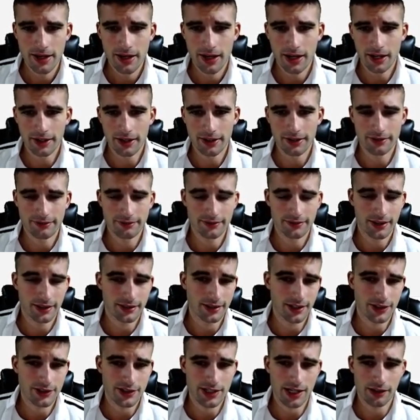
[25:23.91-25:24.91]
Had a
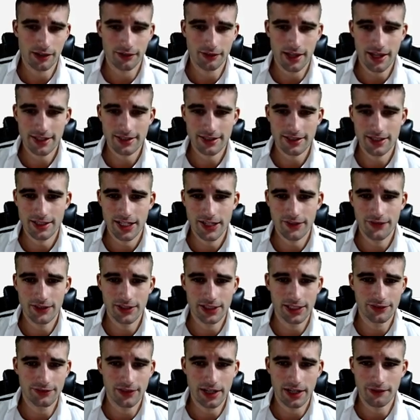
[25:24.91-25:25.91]
touchdown last night,
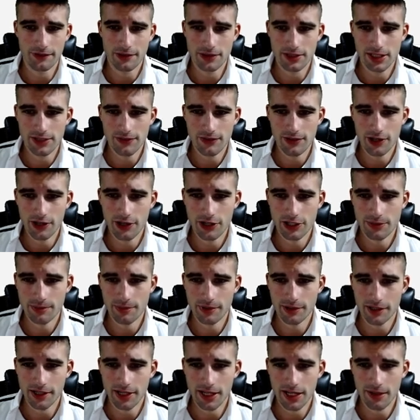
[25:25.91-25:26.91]
55 receiving yards
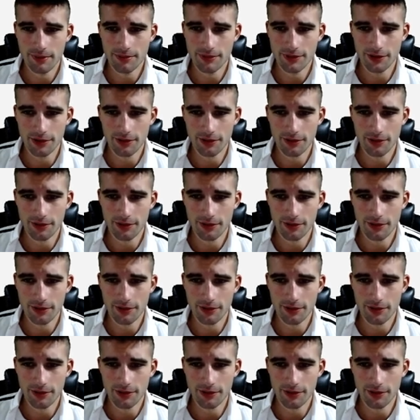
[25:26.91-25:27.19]
per game.